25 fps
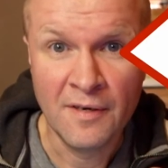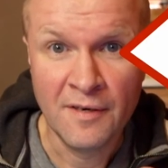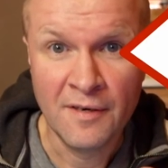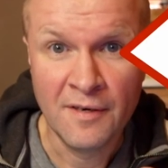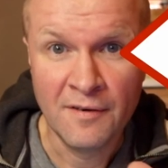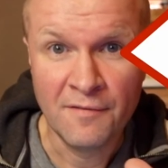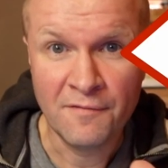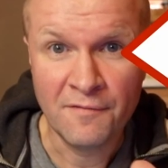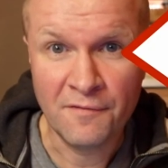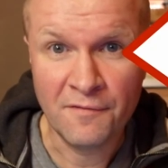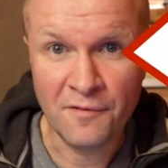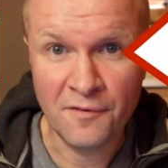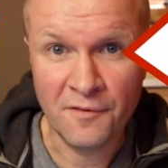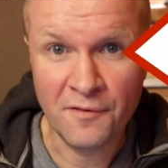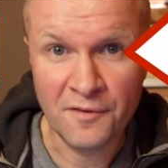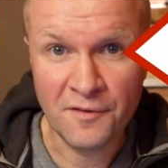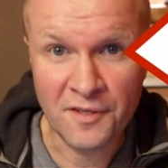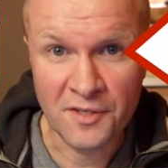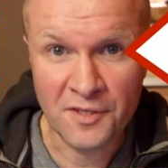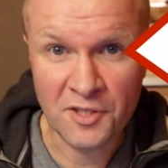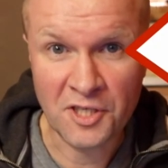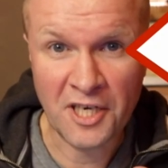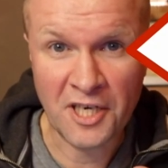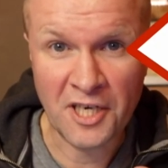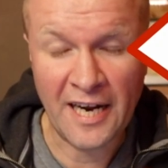for the
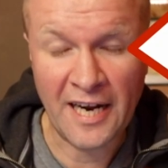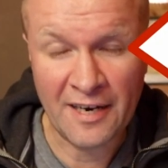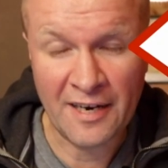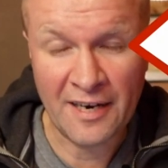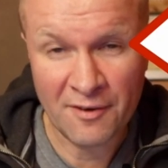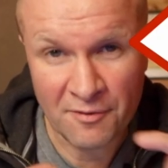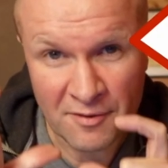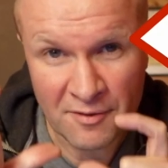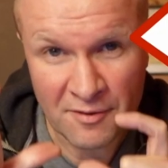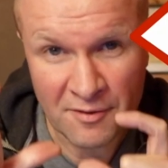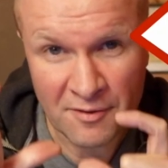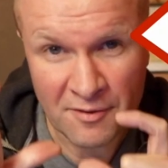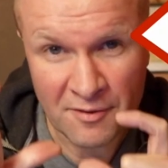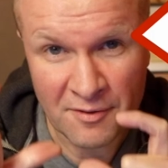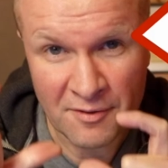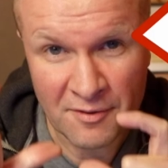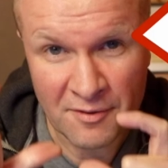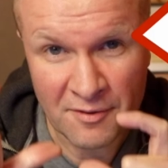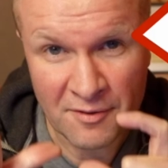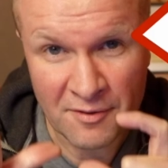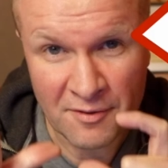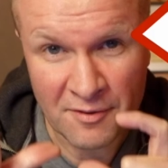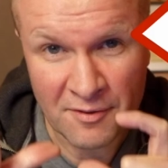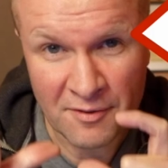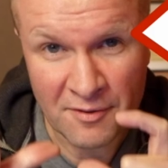channel.
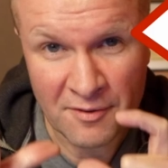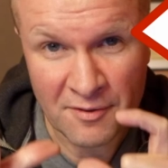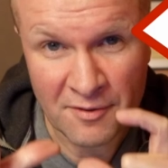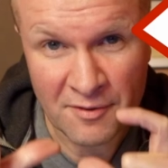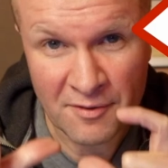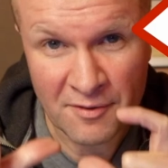There.